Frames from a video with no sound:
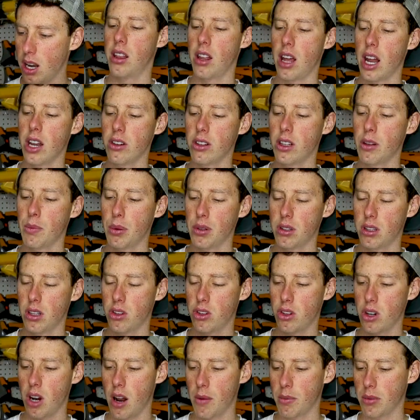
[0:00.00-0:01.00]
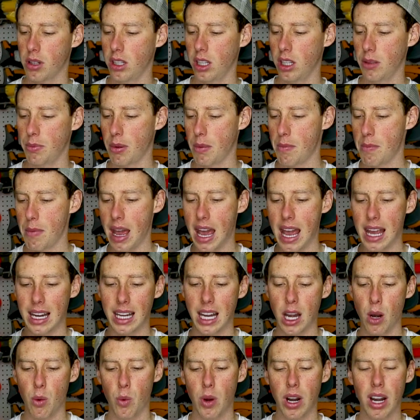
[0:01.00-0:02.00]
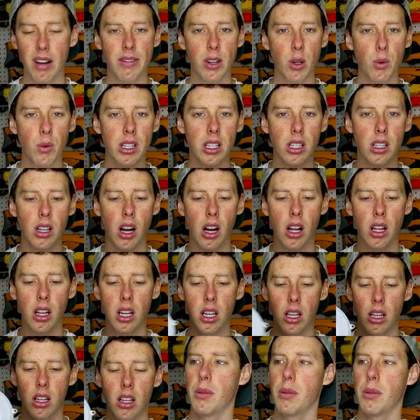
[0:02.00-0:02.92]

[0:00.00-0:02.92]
And then you can put the drum, clip, magnet, whatever you want to call it.